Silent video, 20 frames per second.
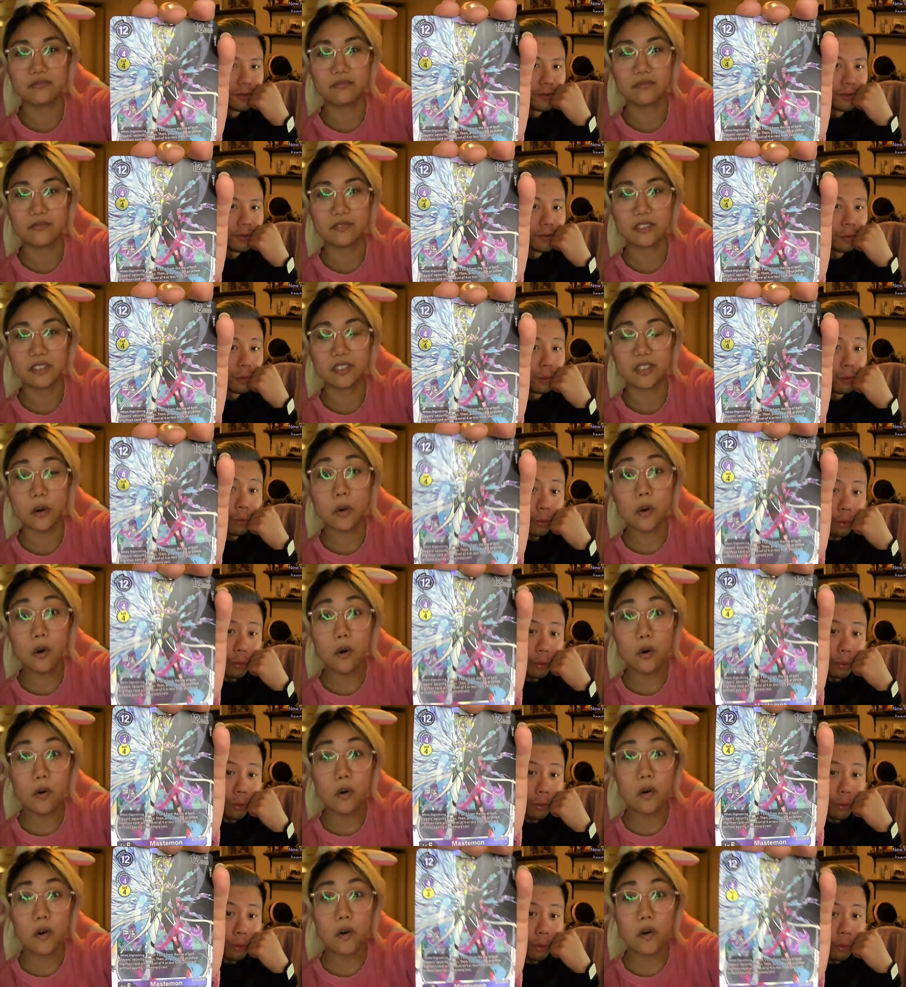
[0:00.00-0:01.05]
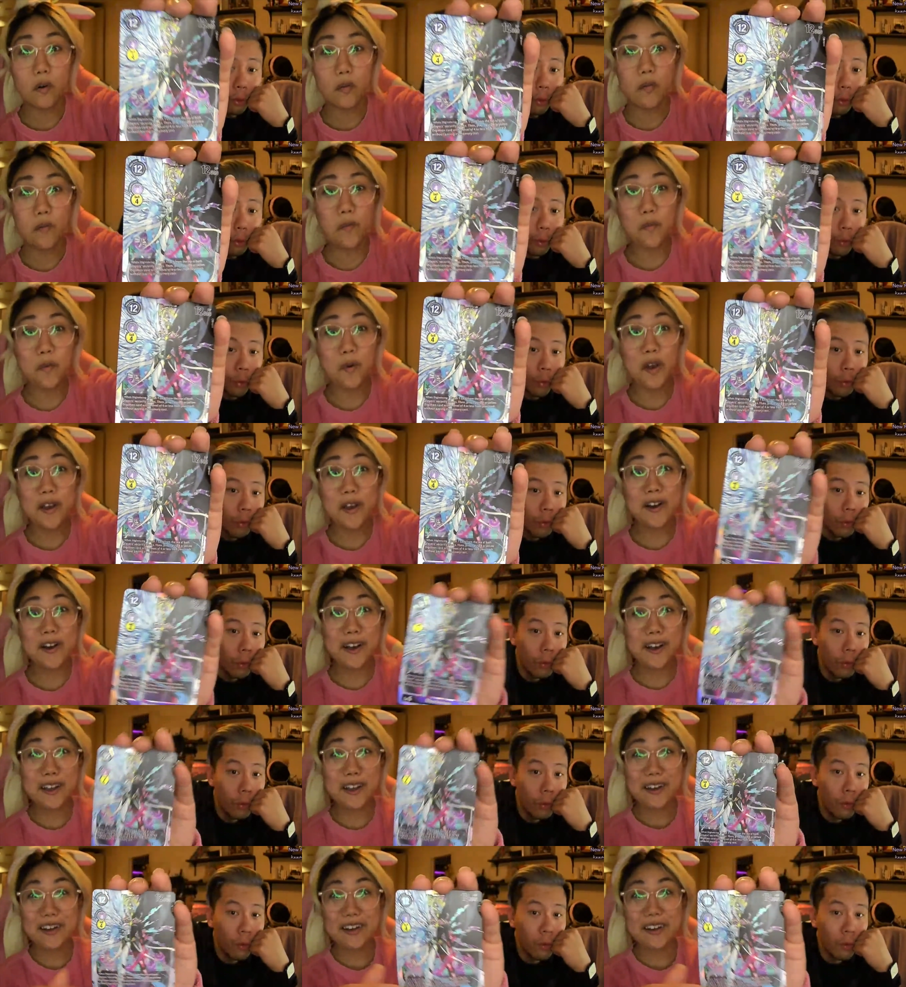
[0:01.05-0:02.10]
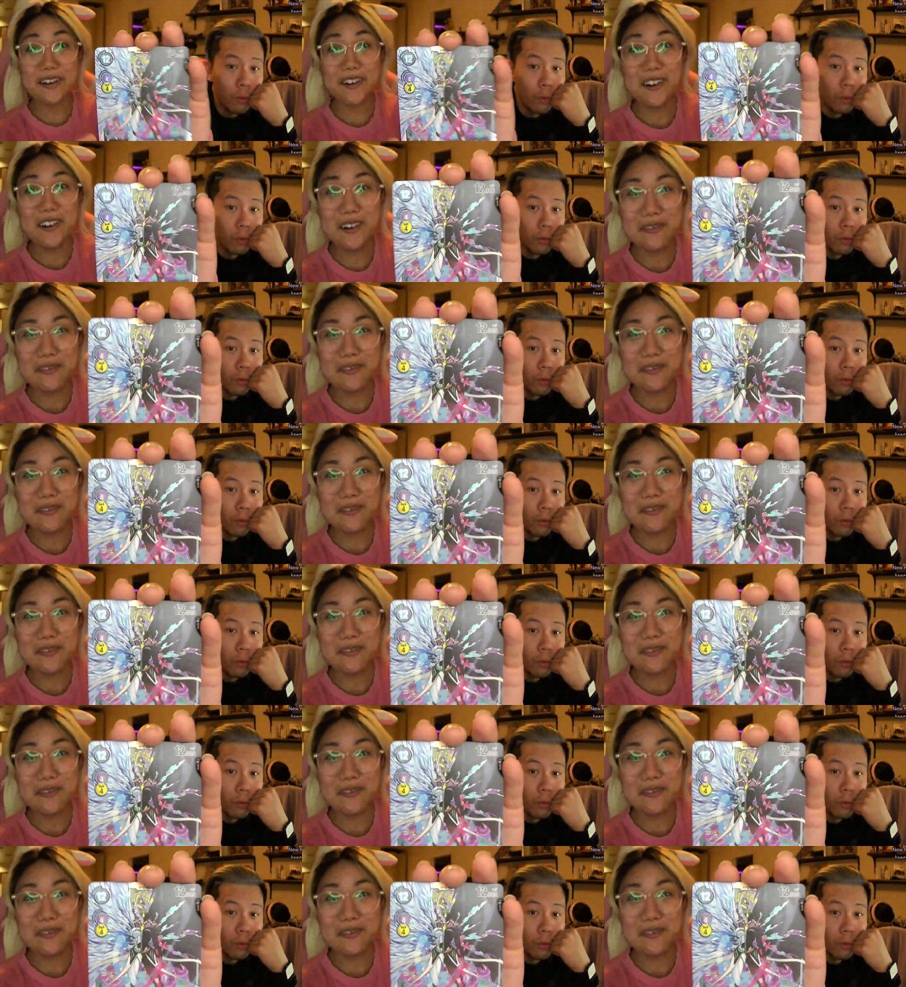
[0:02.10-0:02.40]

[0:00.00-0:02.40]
Speaker 1: Oh my god! Oh,